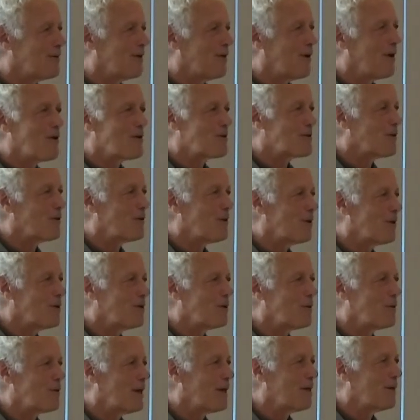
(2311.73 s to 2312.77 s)
also in the
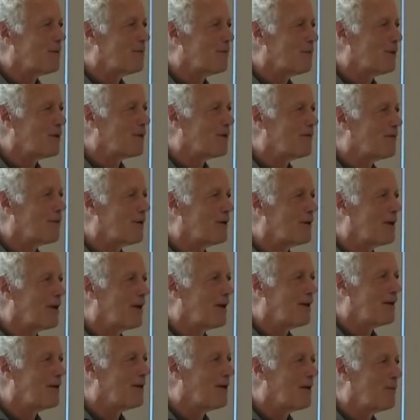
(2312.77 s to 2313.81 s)
Tibetan Book of the
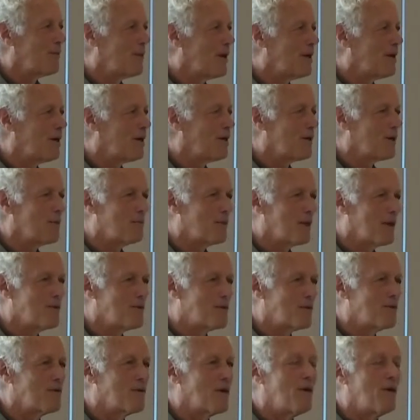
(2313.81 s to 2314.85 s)
Dead and many other
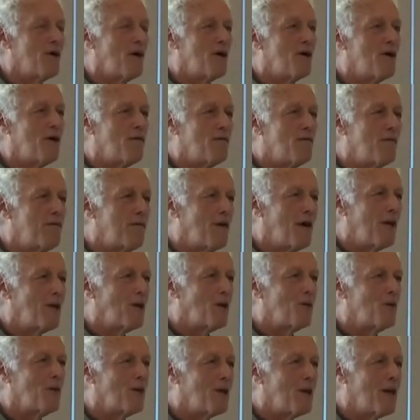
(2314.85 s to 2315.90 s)
places,
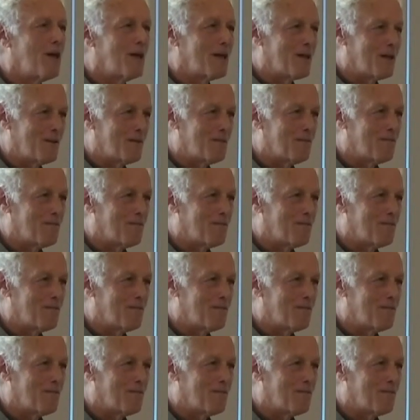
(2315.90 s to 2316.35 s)
follow the light.